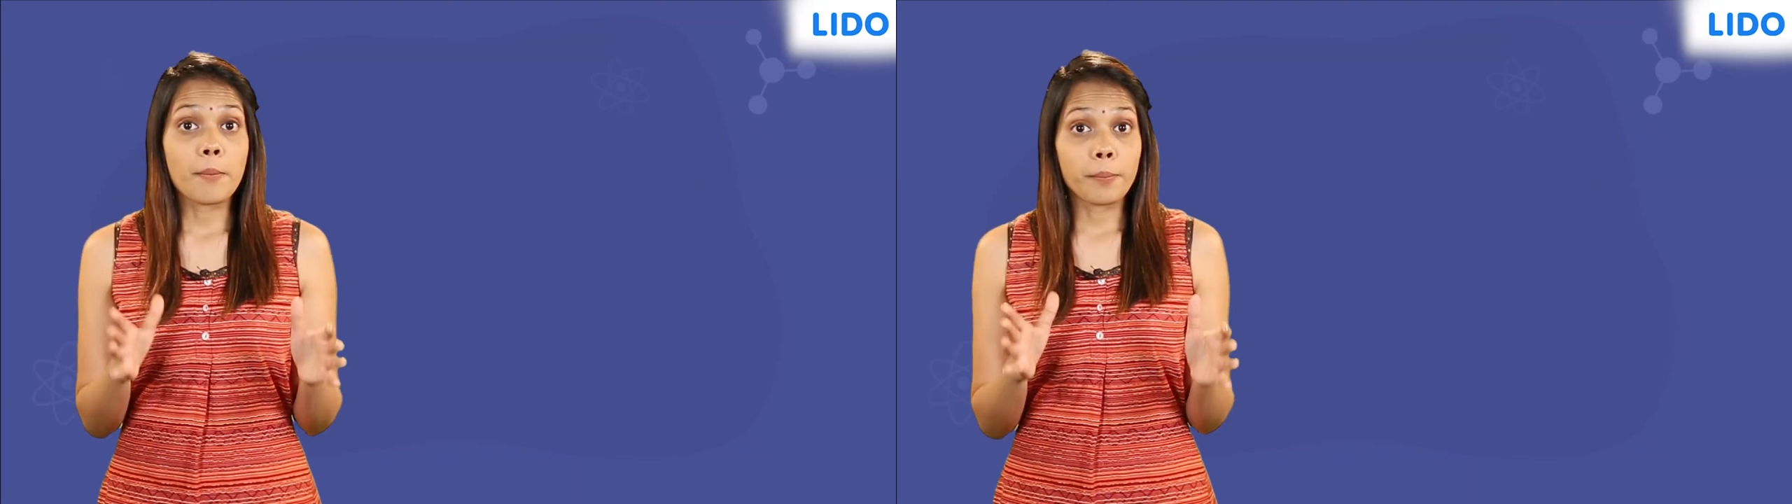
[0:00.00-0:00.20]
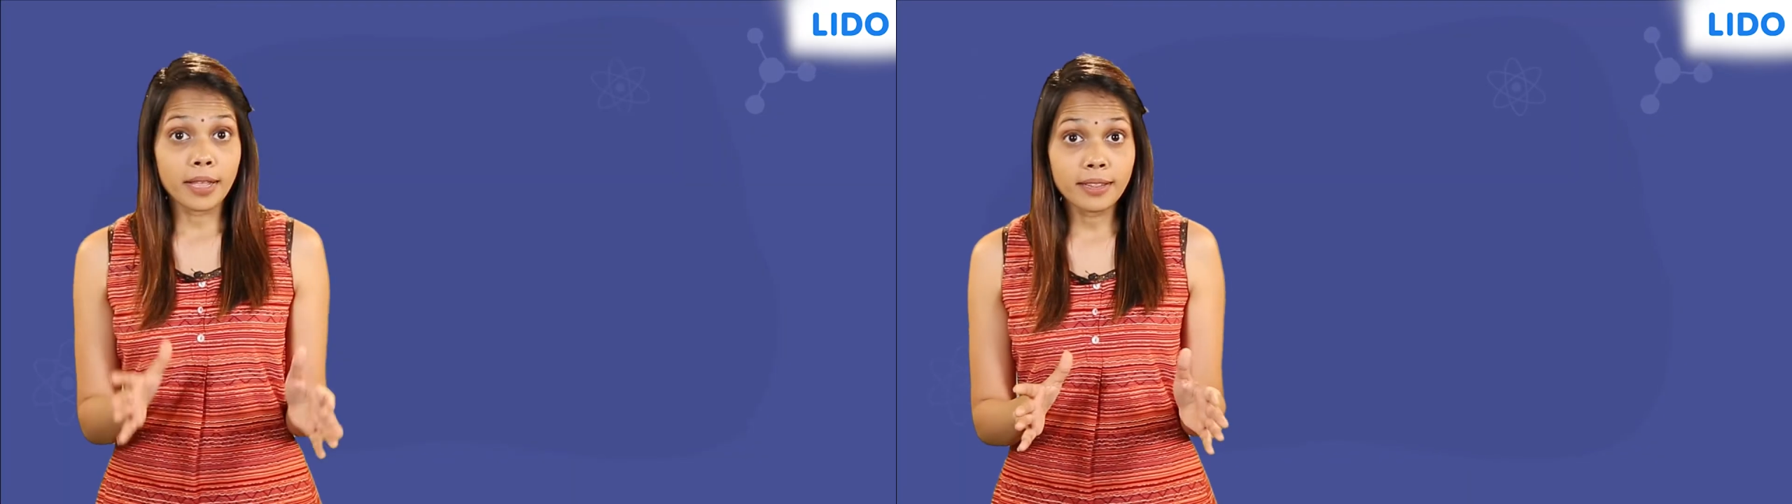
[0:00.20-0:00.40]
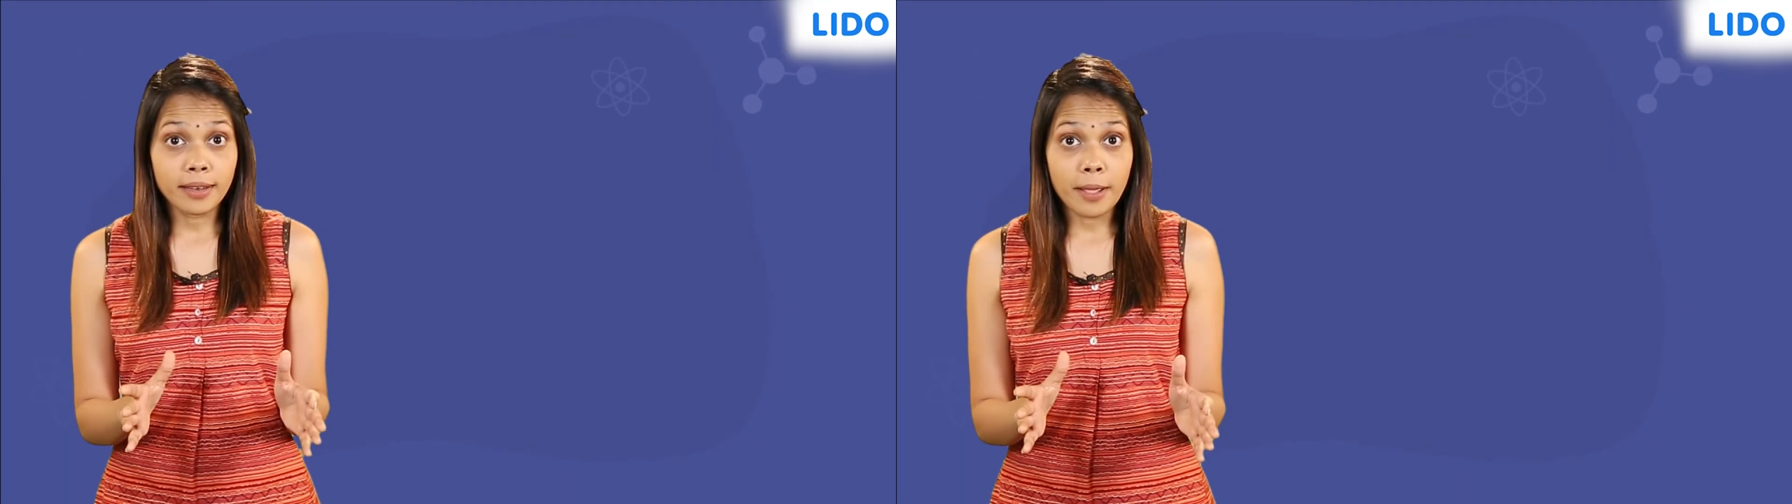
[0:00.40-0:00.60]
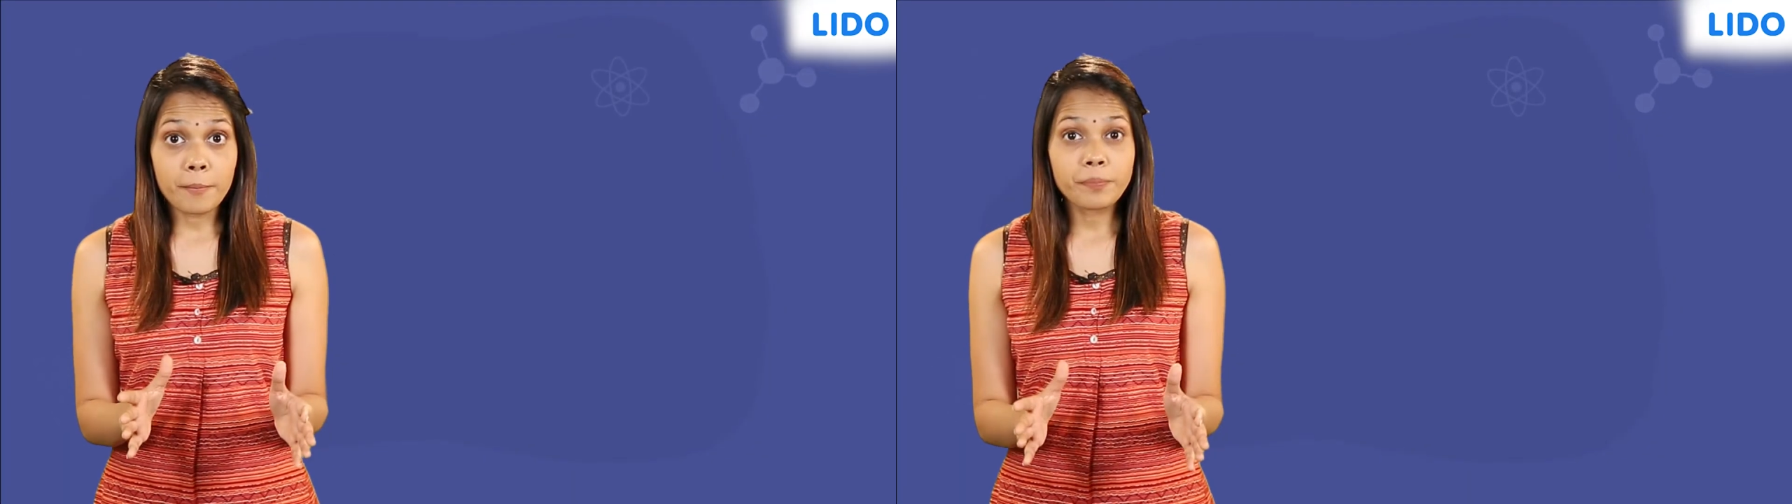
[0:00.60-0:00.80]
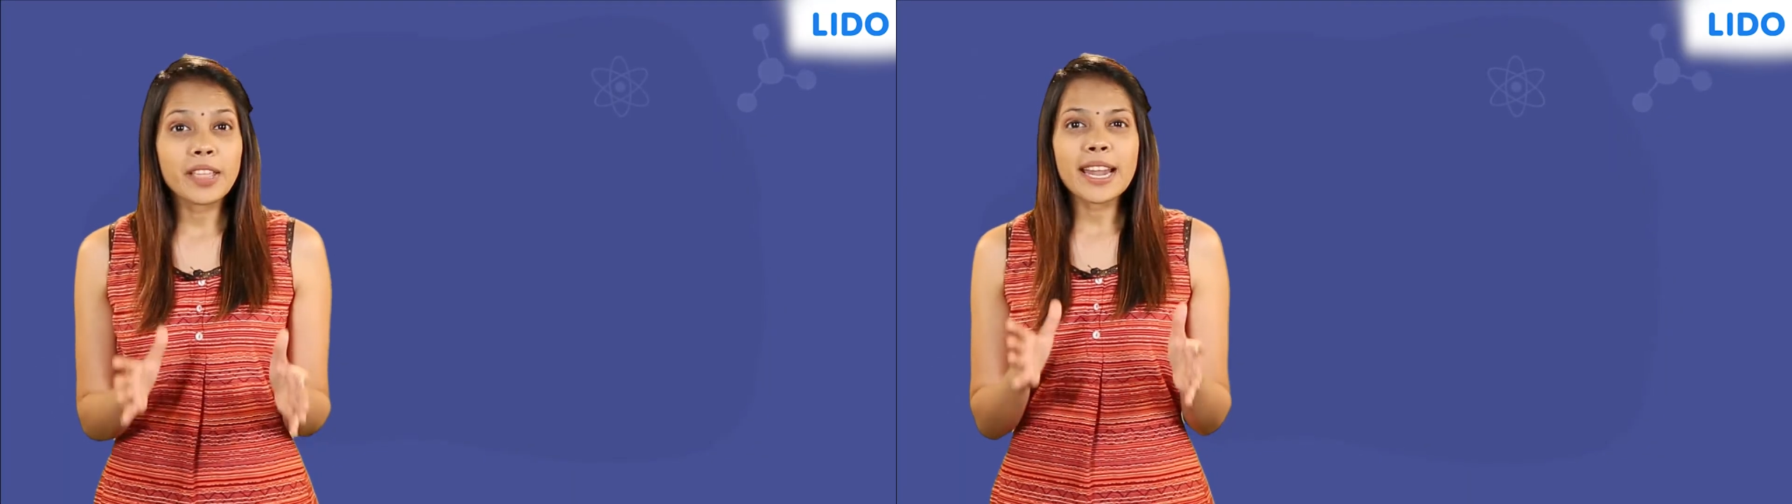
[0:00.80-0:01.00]
But
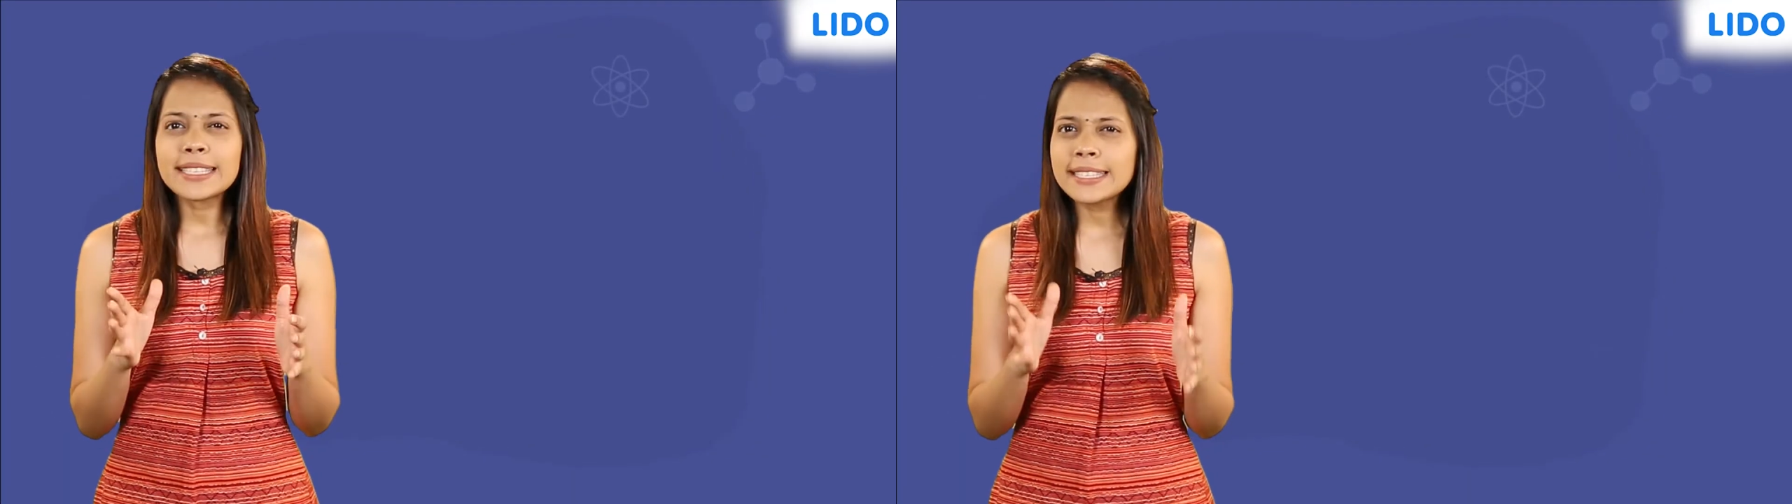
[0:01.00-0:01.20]
there are